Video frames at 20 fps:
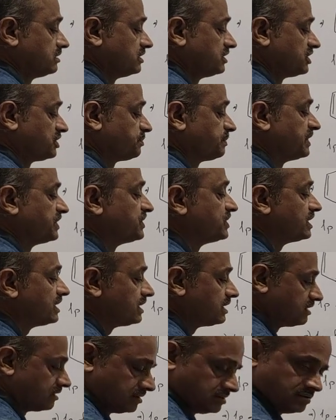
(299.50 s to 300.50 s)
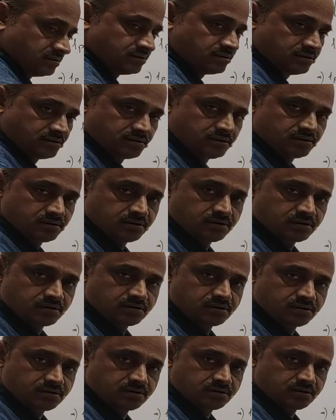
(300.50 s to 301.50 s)
Spatial
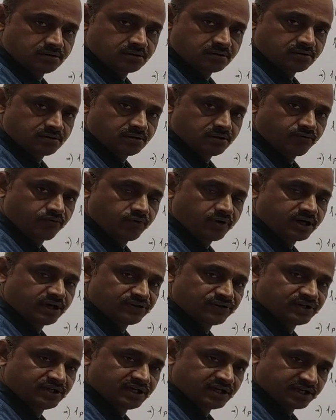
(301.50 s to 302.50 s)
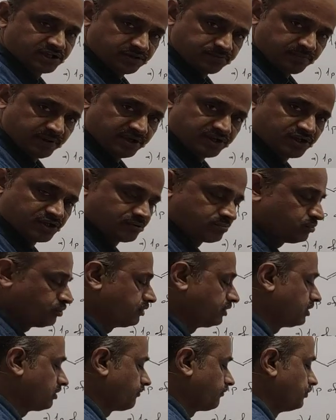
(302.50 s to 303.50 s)
if we consider space
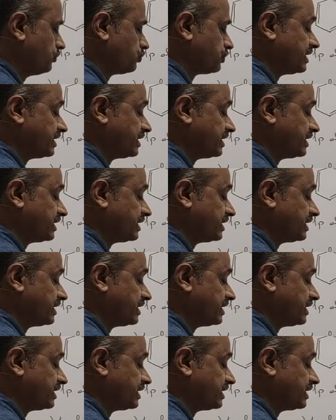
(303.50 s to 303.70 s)
point of view,